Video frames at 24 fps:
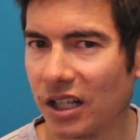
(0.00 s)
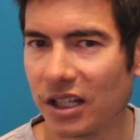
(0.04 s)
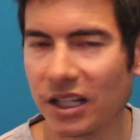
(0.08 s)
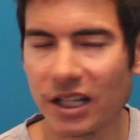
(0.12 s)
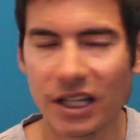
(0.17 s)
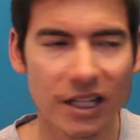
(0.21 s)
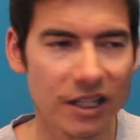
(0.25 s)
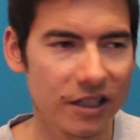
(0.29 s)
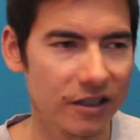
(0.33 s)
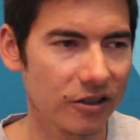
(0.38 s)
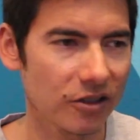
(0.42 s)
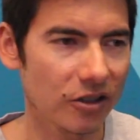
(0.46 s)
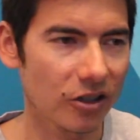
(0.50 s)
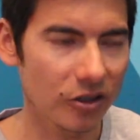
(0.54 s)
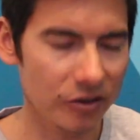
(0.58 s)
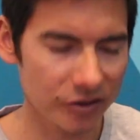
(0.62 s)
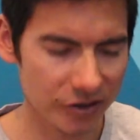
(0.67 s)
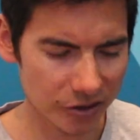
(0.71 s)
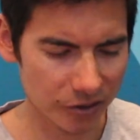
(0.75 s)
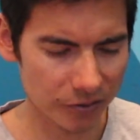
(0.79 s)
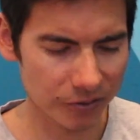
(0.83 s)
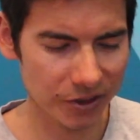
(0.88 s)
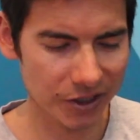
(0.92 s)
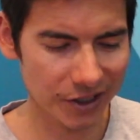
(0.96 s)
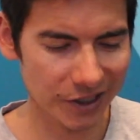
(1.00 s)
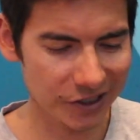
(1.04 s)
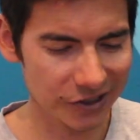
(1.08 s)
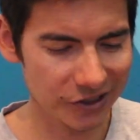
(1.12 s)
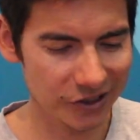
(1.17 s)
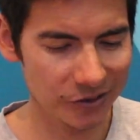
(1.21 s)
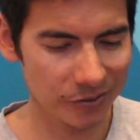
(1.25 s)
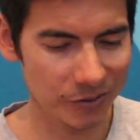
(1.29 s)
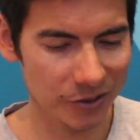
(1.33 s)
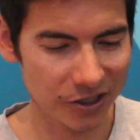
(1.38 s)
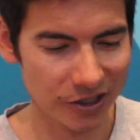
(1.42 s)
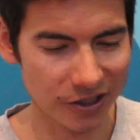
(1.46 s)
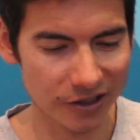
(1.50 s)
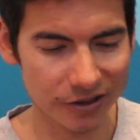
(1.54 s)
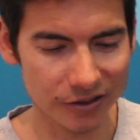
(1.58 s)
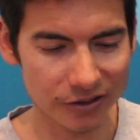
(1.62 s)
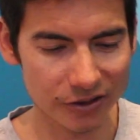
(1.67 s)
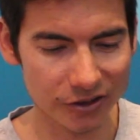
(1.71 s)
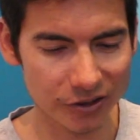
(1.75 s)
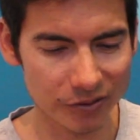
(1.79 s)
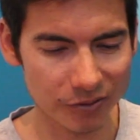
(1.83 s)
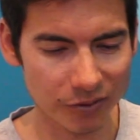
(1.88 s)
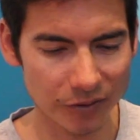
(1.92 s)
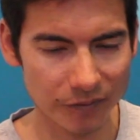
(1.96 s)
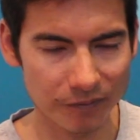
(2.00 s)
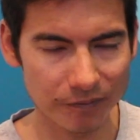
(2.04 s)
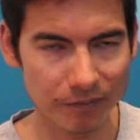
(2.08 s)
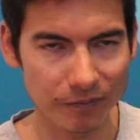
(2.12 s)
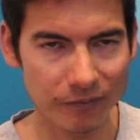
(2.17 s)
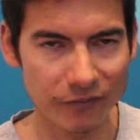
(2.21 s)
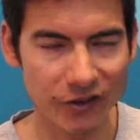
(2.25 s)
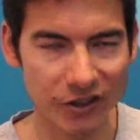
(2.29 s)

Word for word: and also realize these materials will